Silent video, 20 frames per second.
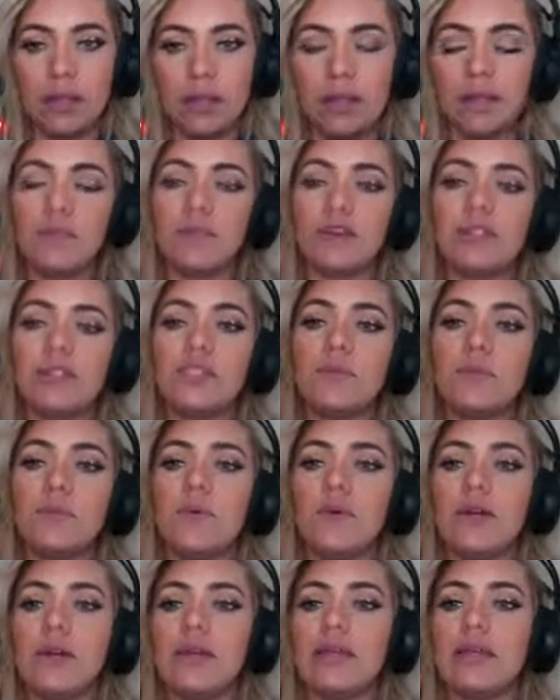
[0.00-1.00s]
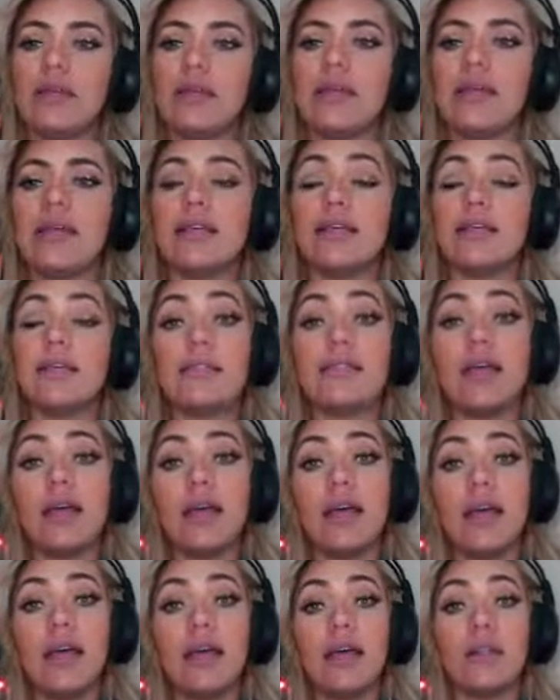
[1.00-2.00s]
The first word it is
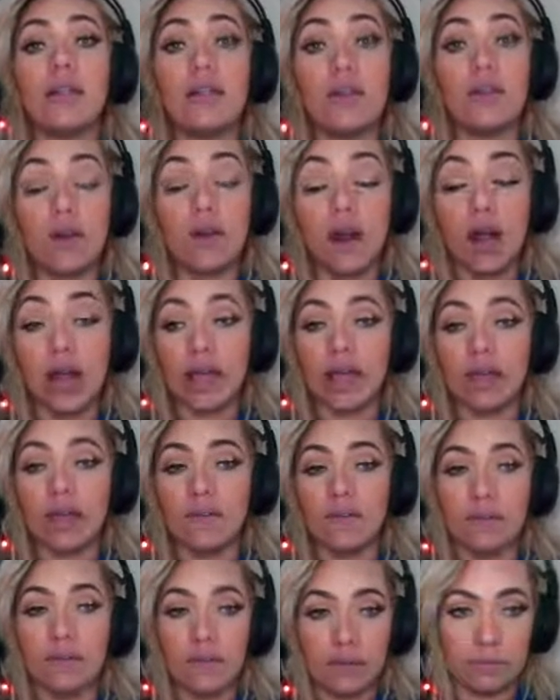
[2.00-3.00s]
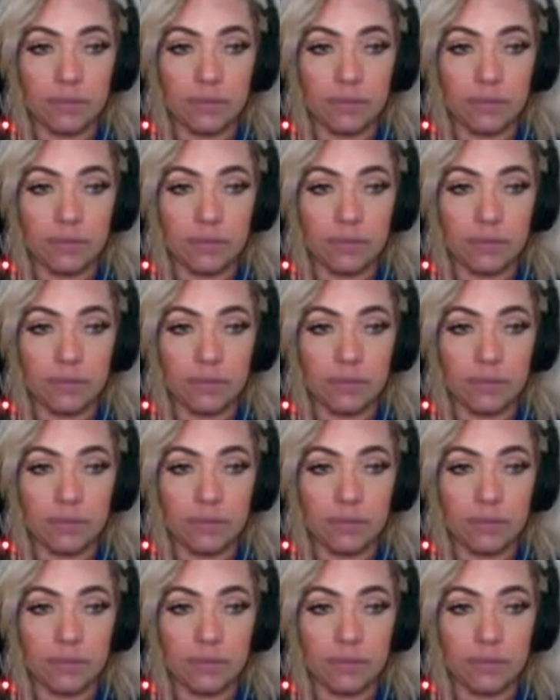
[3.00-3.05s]
drive.